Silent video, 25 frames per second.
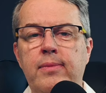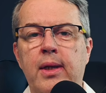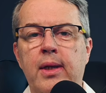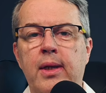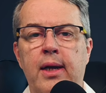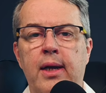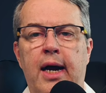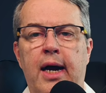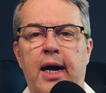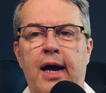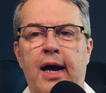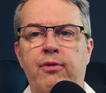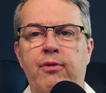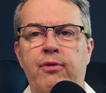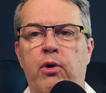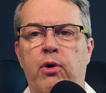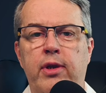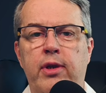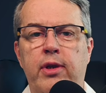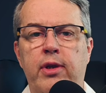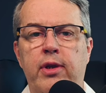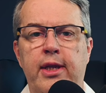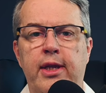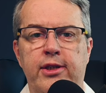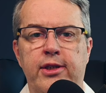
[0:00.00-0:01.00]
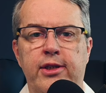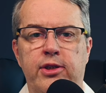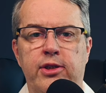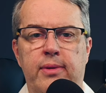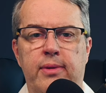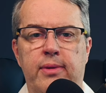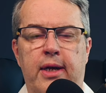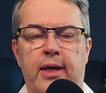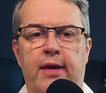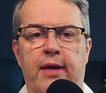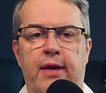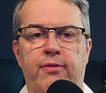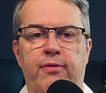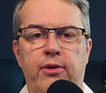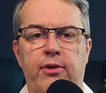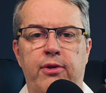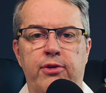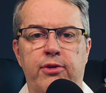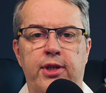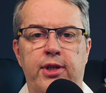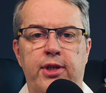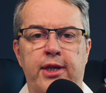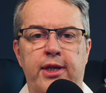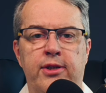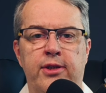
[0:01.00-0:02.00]
I've owned this. I've used
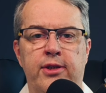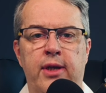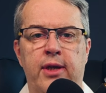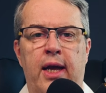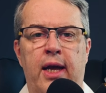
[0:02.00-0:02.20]
this.